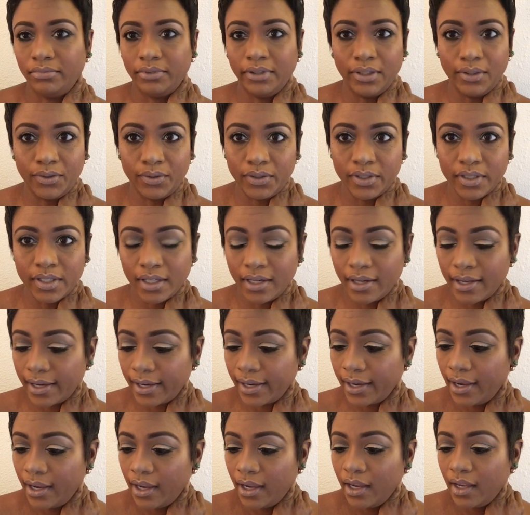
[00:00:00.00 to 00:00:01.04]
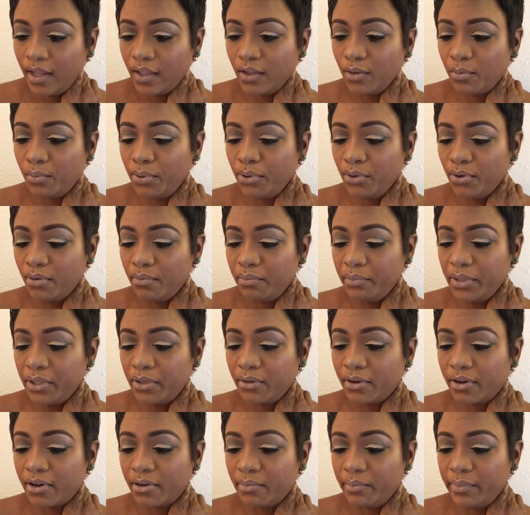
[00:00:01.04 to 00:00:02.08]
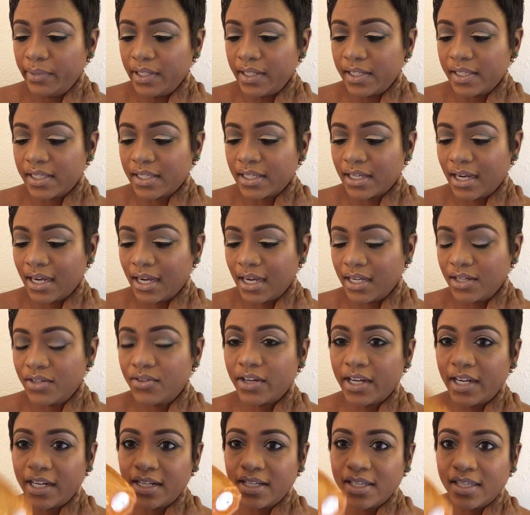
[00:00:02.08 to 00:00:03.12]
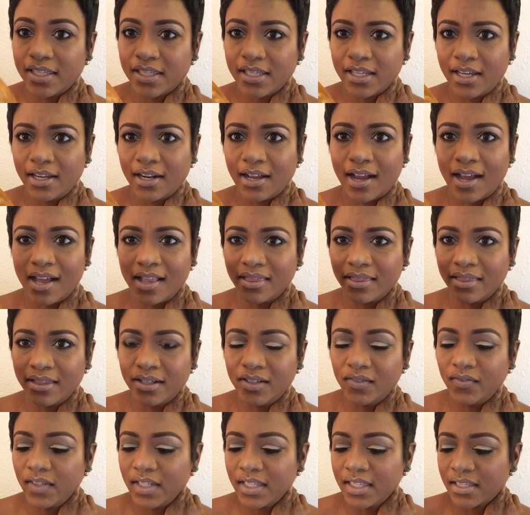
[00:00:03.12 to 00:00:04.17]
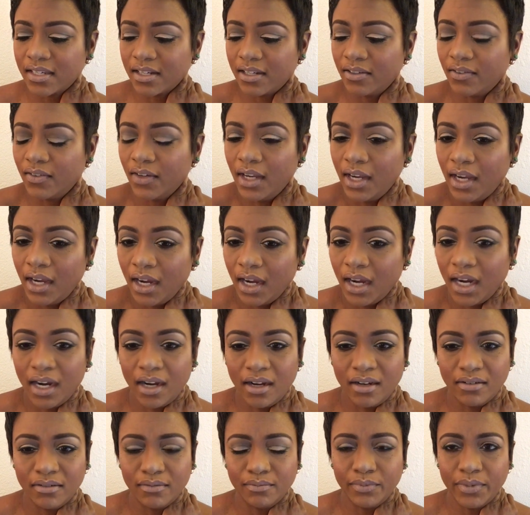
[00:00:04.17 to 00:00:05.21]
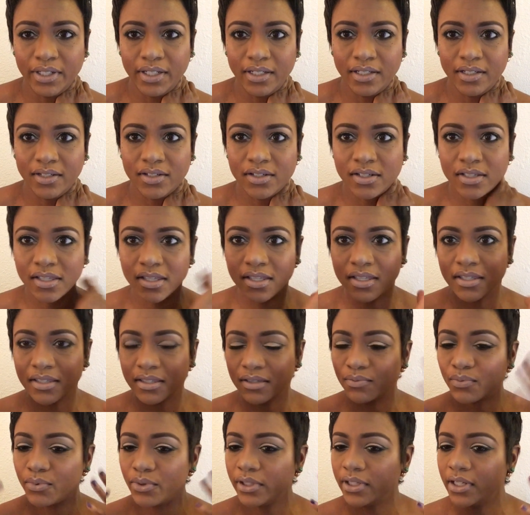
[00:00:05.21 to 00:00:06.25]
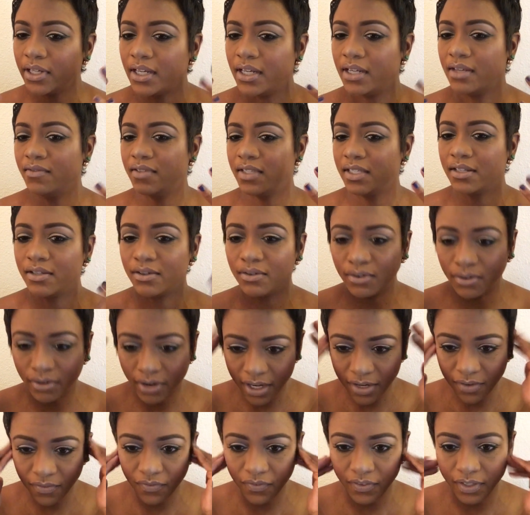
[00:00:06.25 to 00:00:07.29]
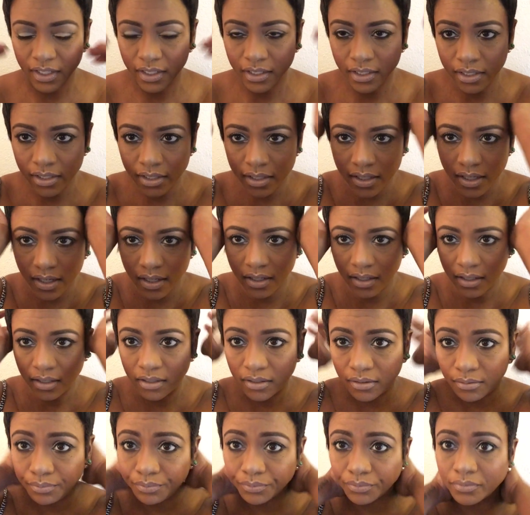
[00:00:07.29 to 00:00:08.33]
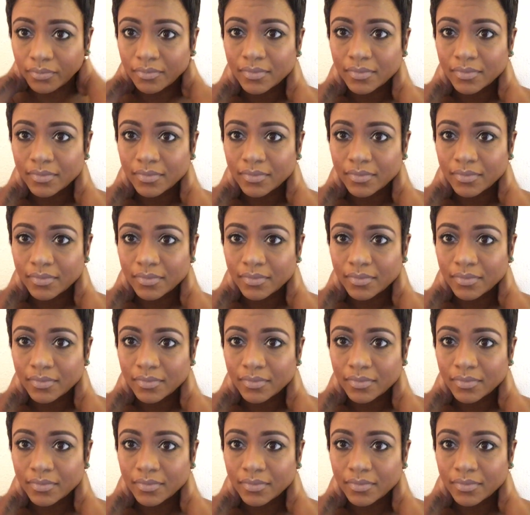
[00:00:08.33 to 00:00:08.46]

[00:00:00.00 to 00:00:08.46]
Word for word: oh, Lord today, the pure miracle mist hydrate and set. I love this stuff. Um, it just really gives it a great finish. Um,